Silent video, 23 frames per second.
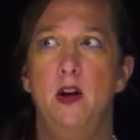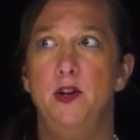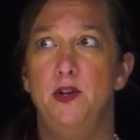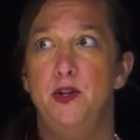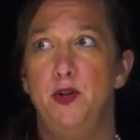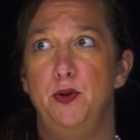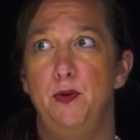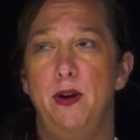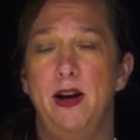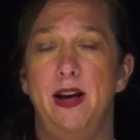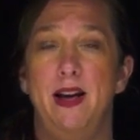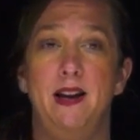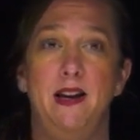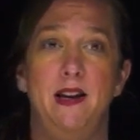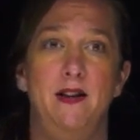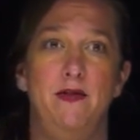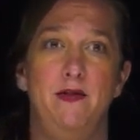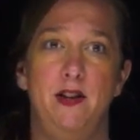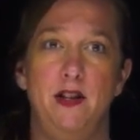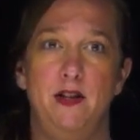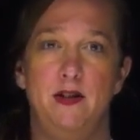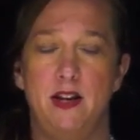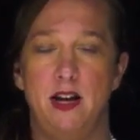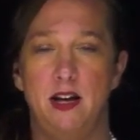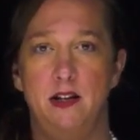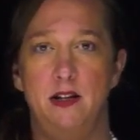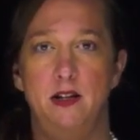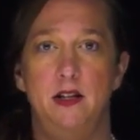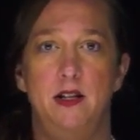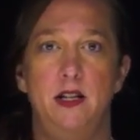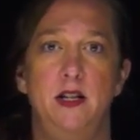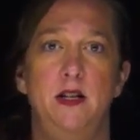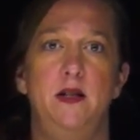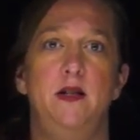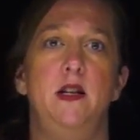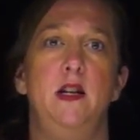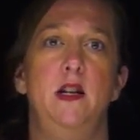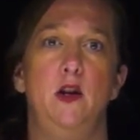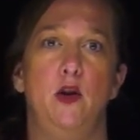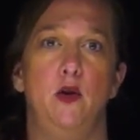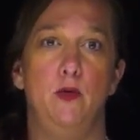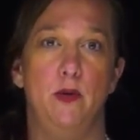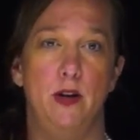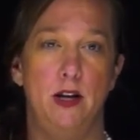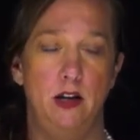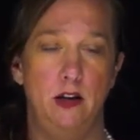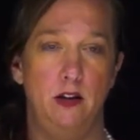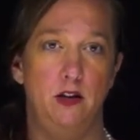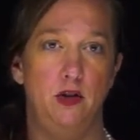to any of these entities in creating